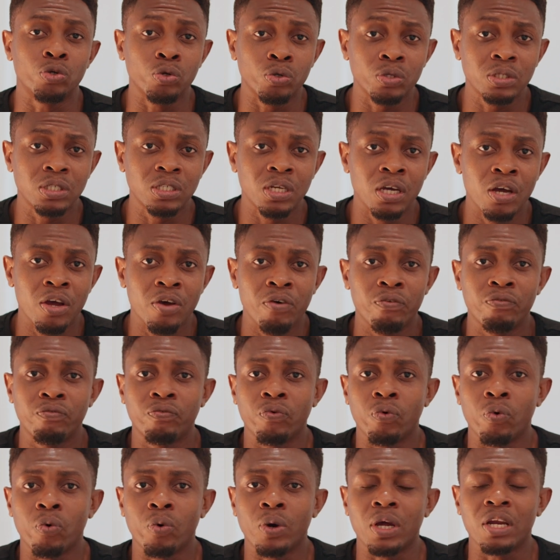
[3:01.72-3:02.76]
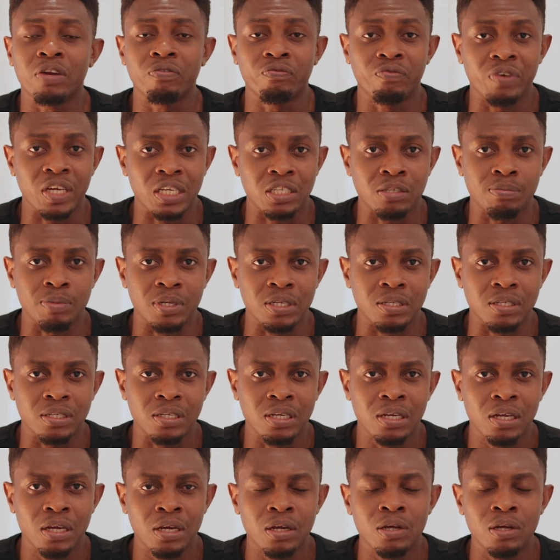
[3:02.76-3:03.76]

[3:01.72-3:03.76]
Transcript: good for investment.